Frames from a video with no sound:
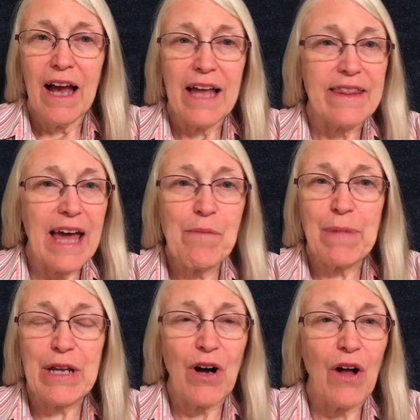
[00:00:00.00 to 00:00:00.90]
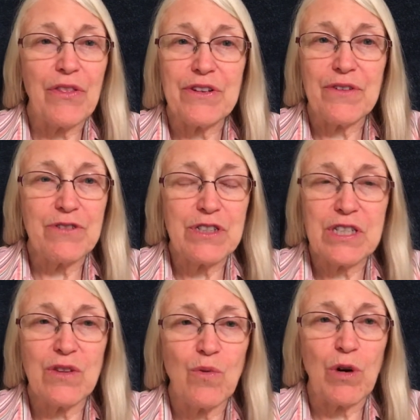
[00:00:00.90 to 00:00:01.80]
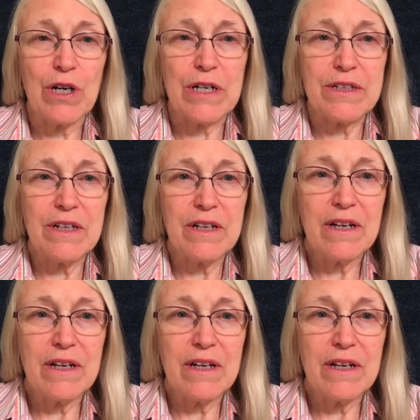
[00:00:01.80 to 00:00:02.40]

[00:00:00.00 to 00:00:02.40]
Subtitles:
And that made all the difference in the world.